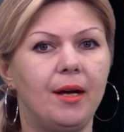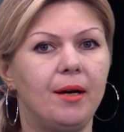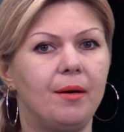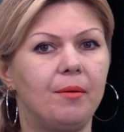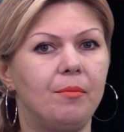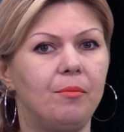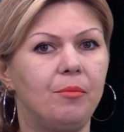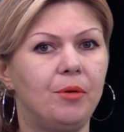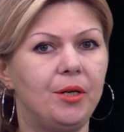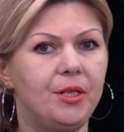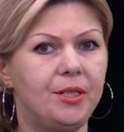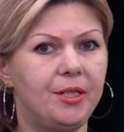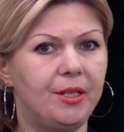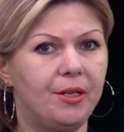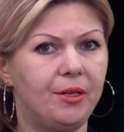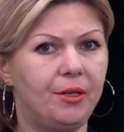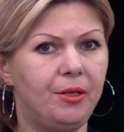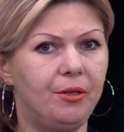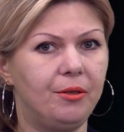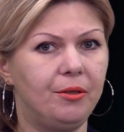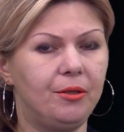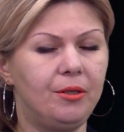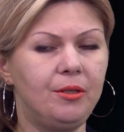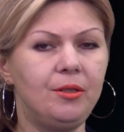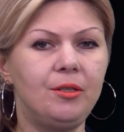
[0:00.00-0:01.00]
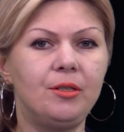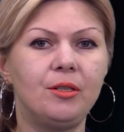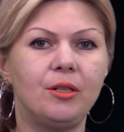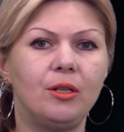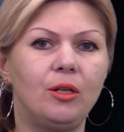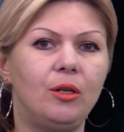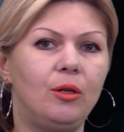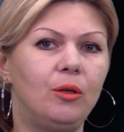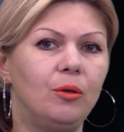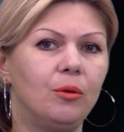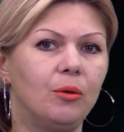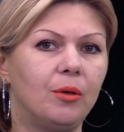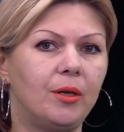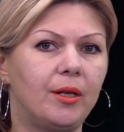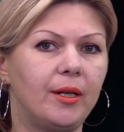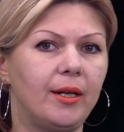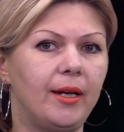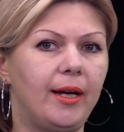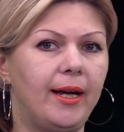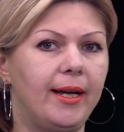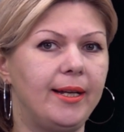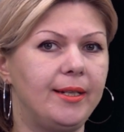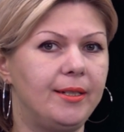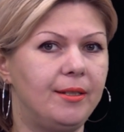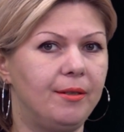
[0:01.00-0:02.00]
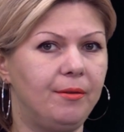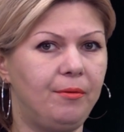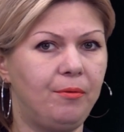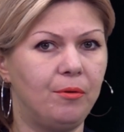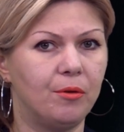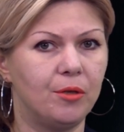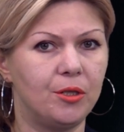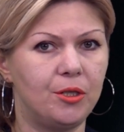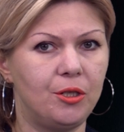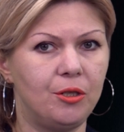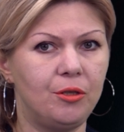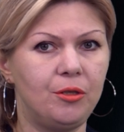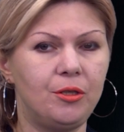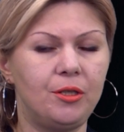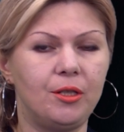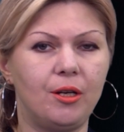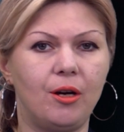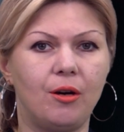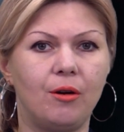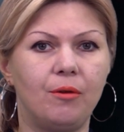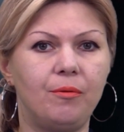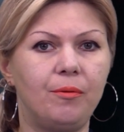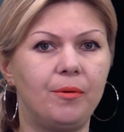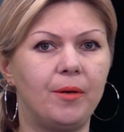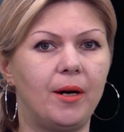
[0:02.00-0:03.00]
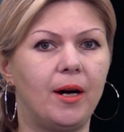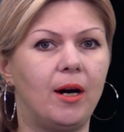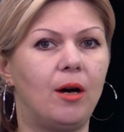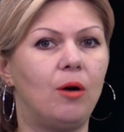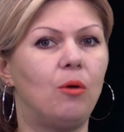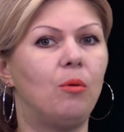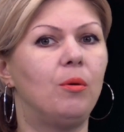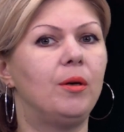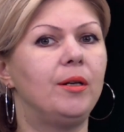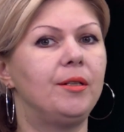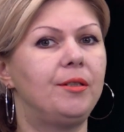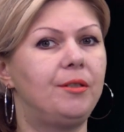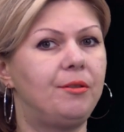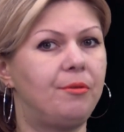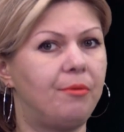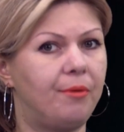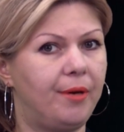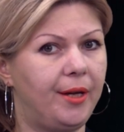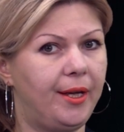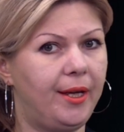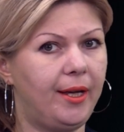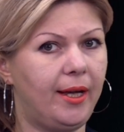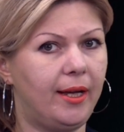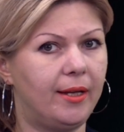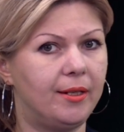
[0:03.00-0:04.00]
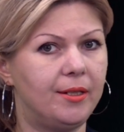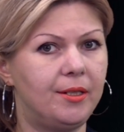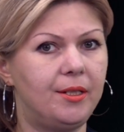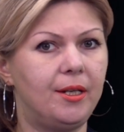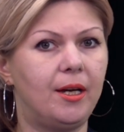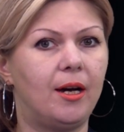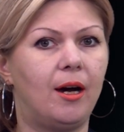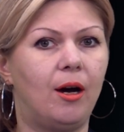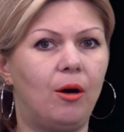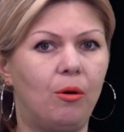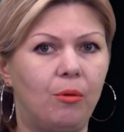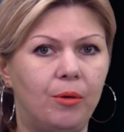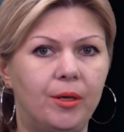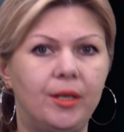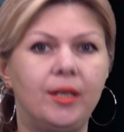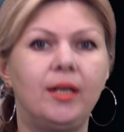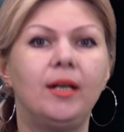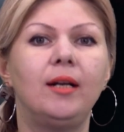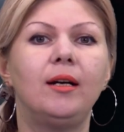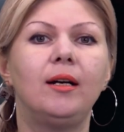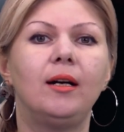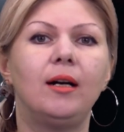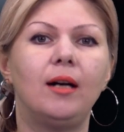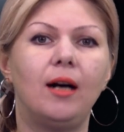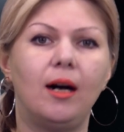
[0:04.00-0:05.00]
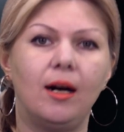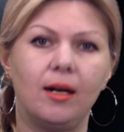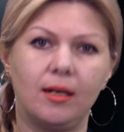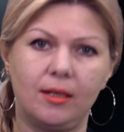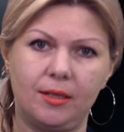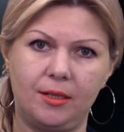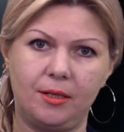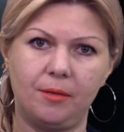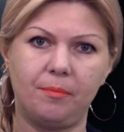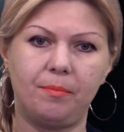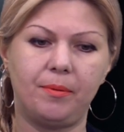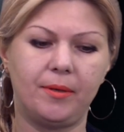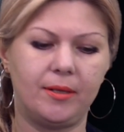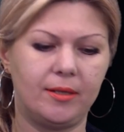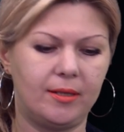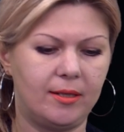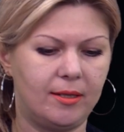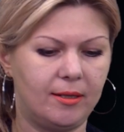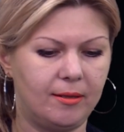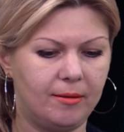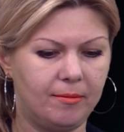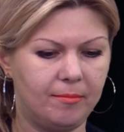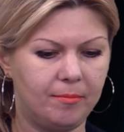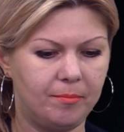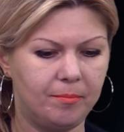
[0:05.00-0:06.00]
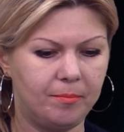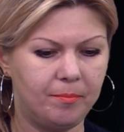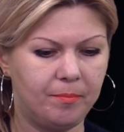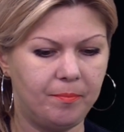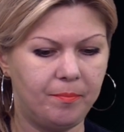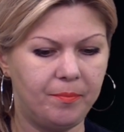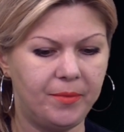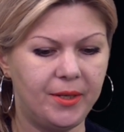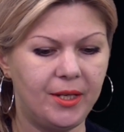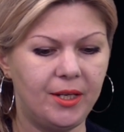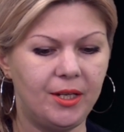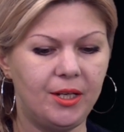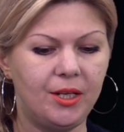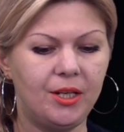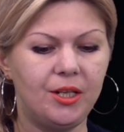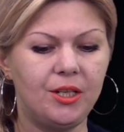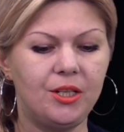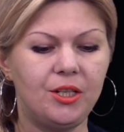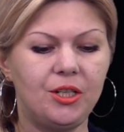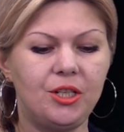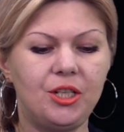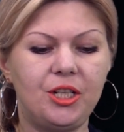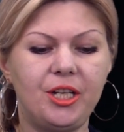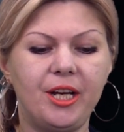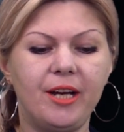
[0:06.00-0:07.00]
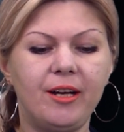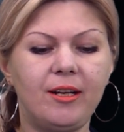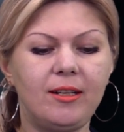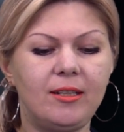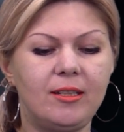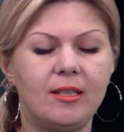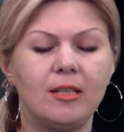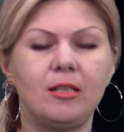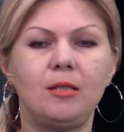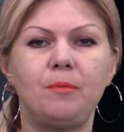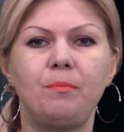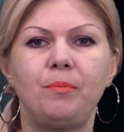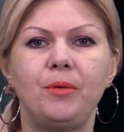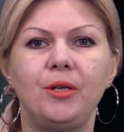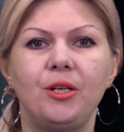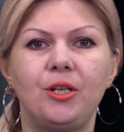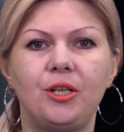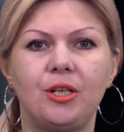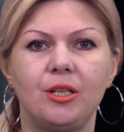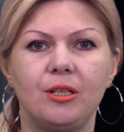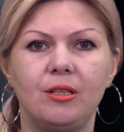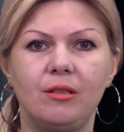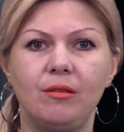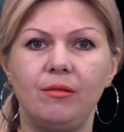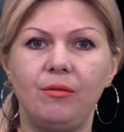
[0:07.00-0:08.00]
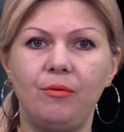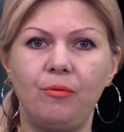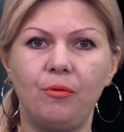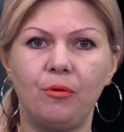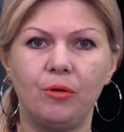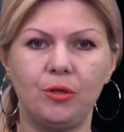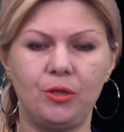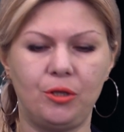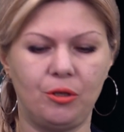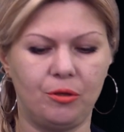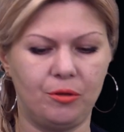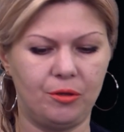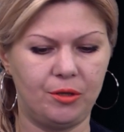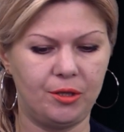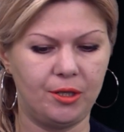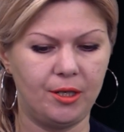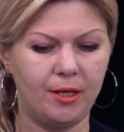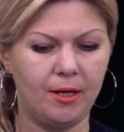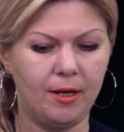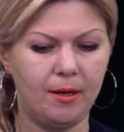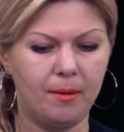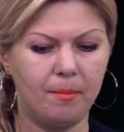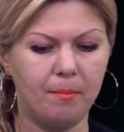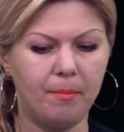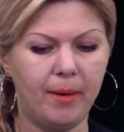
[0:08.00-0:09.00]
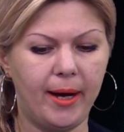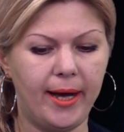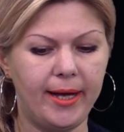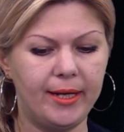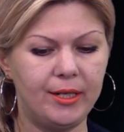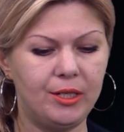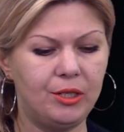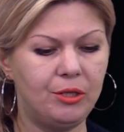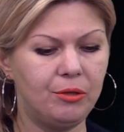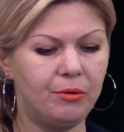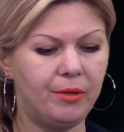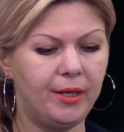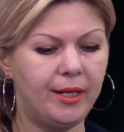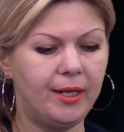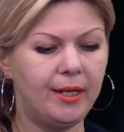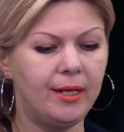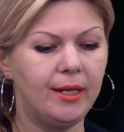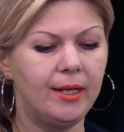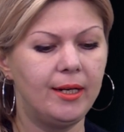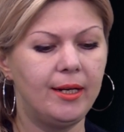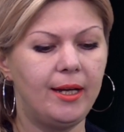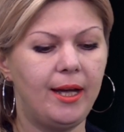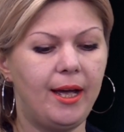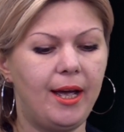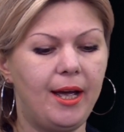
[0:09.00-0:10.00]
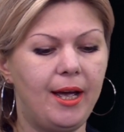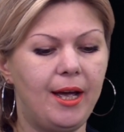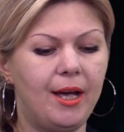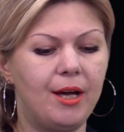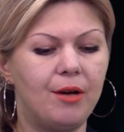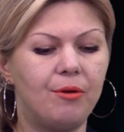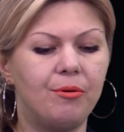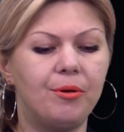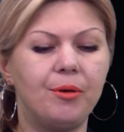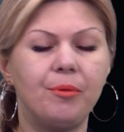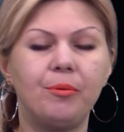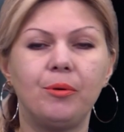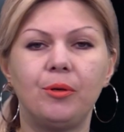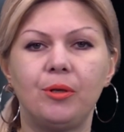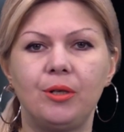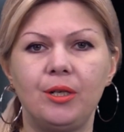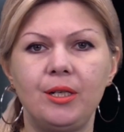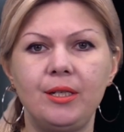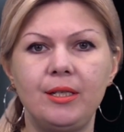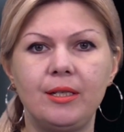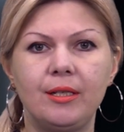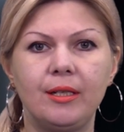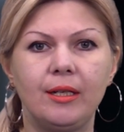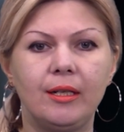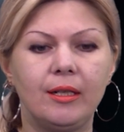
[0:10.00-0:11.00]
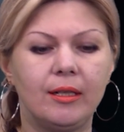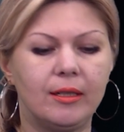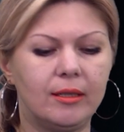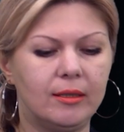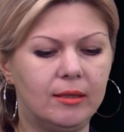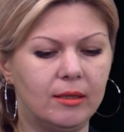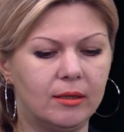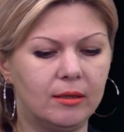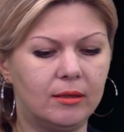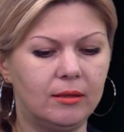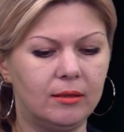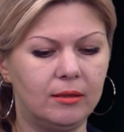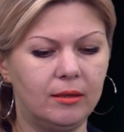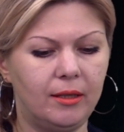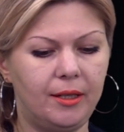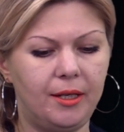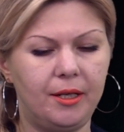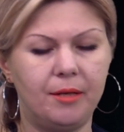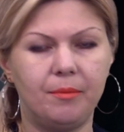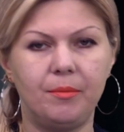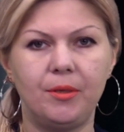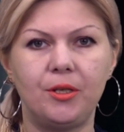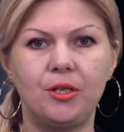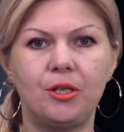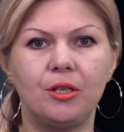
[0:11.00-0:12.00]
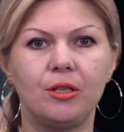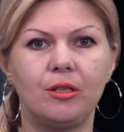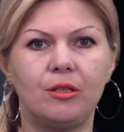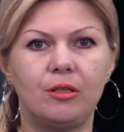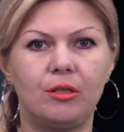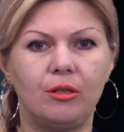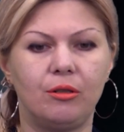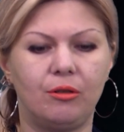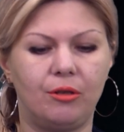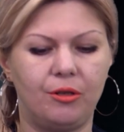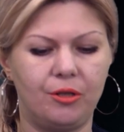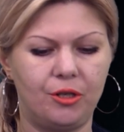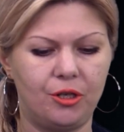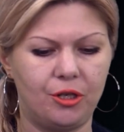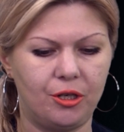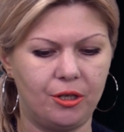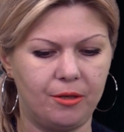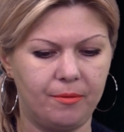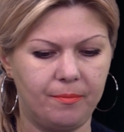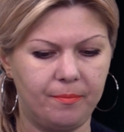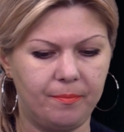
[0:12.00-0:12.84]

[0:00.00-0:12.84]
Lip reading: Boys and girls, look at the photos of our tree and our octopus. Check suspicious photos by doing a reverse Google image search.